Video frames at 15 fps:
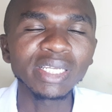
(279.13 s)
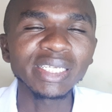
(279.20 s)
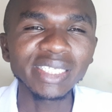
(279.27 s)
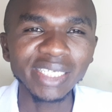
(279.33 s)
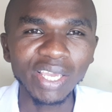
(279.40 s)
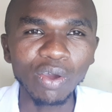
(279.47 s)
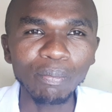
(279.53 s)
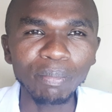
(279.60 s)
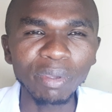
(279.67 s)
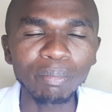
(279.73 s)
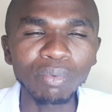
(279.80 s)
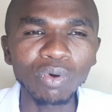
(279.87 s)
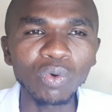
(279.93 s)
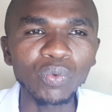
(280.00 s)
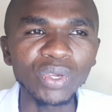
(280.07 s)
tell
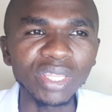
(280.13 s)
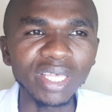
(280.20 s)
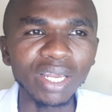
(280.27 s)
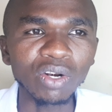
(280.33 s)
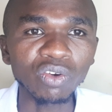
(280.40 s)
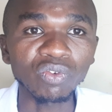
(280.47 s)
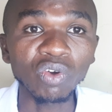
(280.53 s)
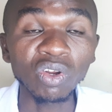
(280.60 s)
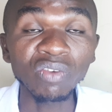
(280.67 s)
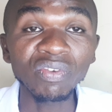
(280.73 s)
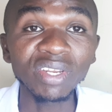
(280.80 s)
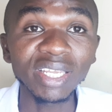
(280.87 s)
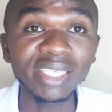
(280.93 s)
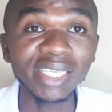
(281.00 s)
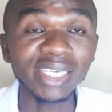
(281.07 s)
people with a lot of
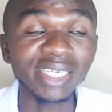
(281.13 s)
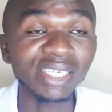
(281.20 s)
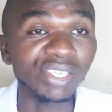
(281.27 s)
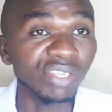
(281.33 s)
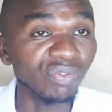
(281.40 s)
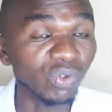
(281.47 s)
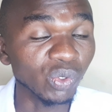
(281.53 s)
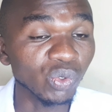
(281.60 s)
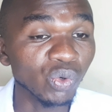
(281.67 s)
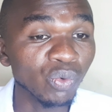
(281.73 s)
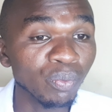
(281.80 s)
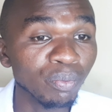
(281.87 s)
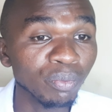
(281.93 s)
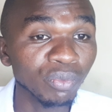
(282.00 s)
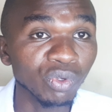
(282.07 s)
confidence that if
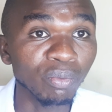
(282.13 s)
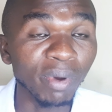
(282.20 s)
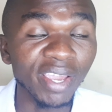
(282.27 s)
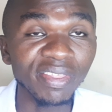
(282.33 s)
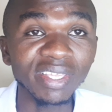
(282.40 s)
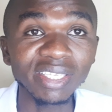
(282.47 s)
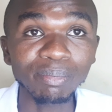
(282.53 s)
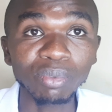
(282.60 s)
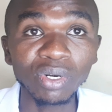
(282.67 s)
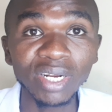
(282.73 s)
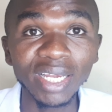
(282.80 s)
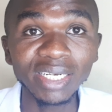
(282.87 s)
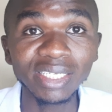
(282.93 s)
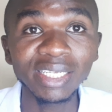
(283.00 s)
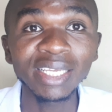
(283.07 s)
you buy this
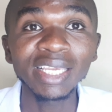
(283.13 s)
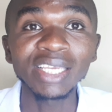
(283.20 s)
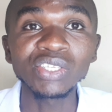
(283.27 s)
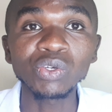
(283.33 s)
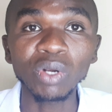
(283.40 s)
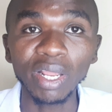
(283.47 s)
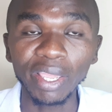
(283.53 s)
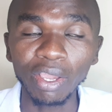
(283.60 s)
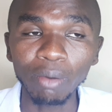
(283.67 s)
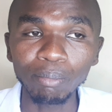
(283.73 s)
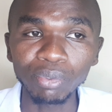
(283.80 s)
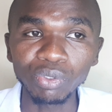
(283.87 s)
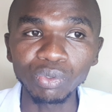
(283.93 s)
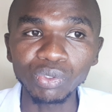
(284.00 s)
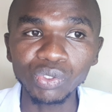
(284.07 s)
product, it's going to
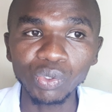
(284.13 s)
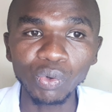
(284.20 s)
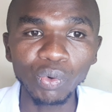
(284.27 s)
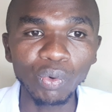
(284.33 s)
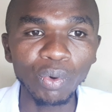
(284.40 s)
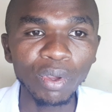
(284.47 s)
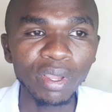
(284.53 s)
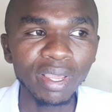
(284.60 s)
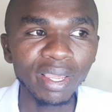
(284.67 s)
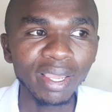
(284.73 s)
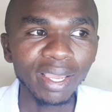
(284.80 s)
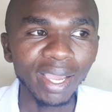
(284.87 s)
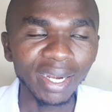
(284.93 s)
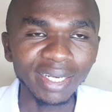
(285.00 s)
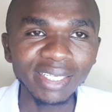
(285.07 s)
help you. So
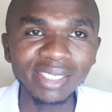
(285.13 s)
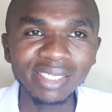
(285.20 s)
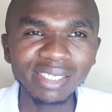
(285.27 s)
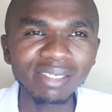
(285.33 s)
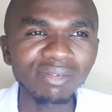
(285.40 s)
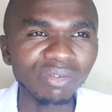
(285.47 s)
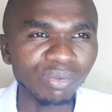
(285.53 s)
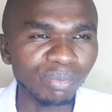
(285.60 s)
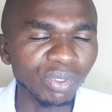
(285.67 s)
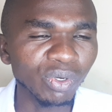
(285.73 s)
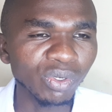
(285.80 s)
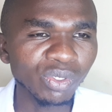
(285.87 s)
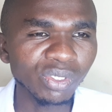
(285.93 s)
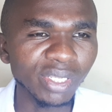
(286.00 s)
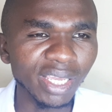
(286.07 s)
at least,
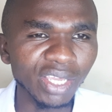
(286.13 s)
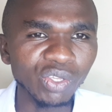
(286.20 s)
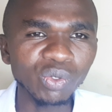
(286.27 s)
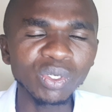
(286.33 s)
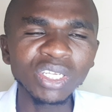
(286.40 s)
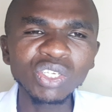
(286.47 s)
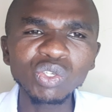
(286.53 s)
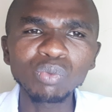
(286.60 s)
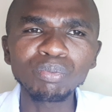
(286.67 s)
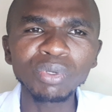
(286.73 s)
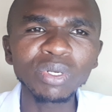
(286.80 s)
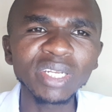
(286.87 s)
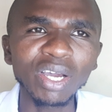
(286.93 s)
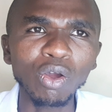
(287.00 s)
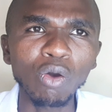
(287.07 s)
because you need to
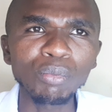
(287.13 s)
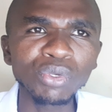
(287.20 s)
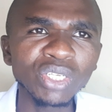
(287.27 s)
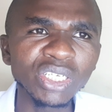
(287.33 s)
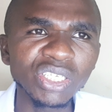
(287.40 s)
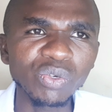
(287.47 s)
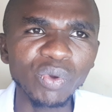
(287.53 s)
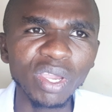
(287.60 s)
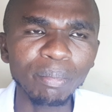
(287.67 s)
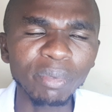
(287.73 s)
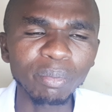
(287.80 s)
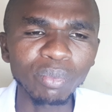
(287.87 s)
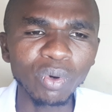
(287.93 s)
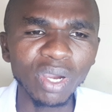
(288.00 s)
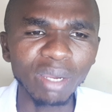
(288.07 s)
build a community where
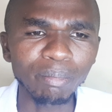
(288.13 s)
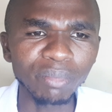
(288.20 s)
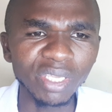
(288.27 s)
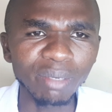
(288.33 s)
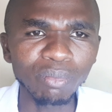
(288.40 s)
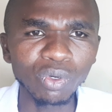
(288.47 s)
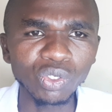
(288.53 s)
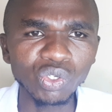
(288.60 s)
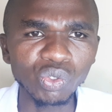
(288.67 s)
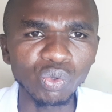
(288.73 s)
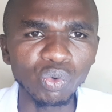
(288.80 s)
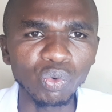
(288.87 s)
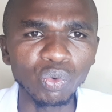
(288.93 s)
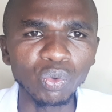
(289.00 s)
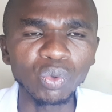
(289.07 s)
people can be able
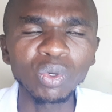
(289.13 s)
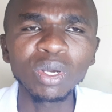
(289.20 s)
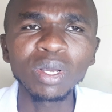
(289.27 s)
to